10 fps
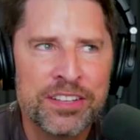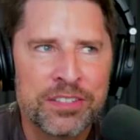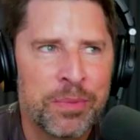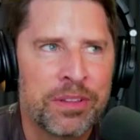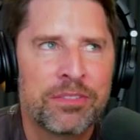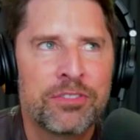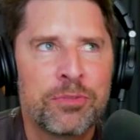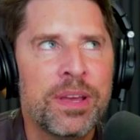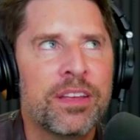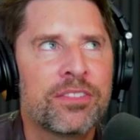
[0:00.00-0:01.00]
I mean,
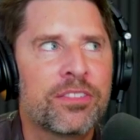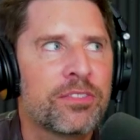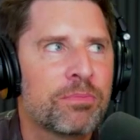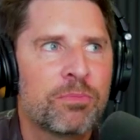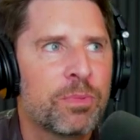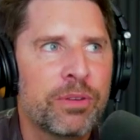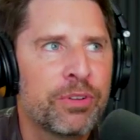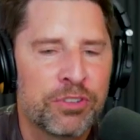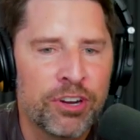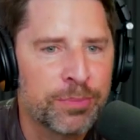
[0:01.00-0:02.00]
space is we haven't
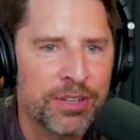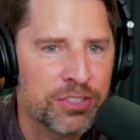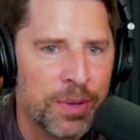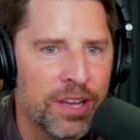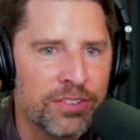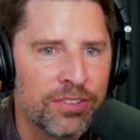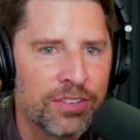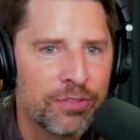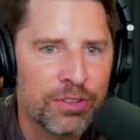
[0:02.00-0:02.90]
even talked about space. You